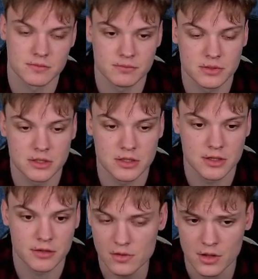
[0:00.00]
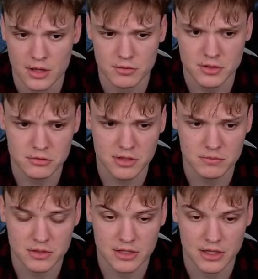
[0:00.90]
But I wanted to keep
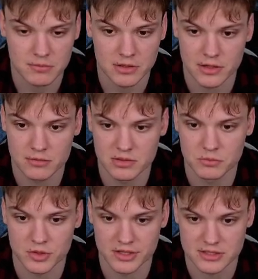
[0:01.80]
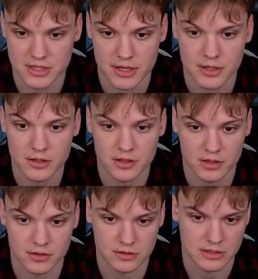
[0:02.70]
the game a little bit more exciting.
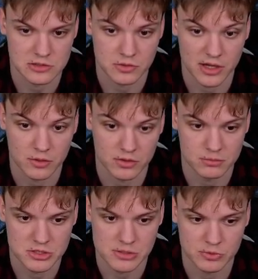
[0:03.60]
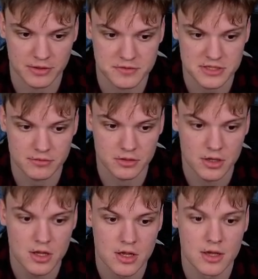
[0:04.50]
That's why I went bishop to f7,
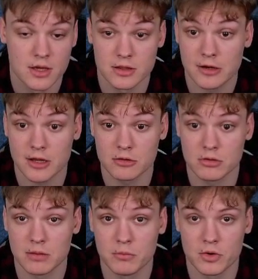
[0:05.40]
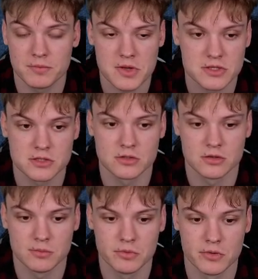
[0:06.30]
trying to keep more pieces on
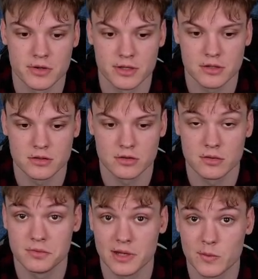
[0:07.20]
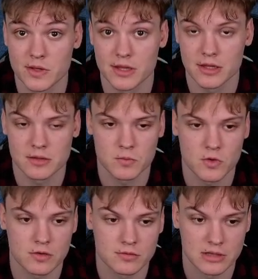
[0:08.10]
the board, and hopefully we can get
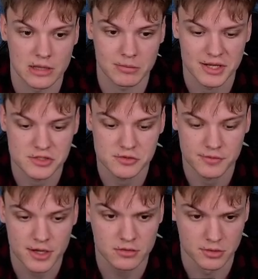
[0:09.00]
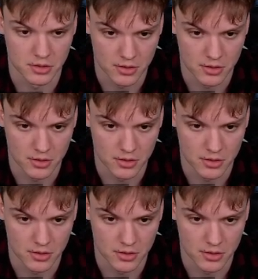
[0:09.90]
more of a double-edged fight.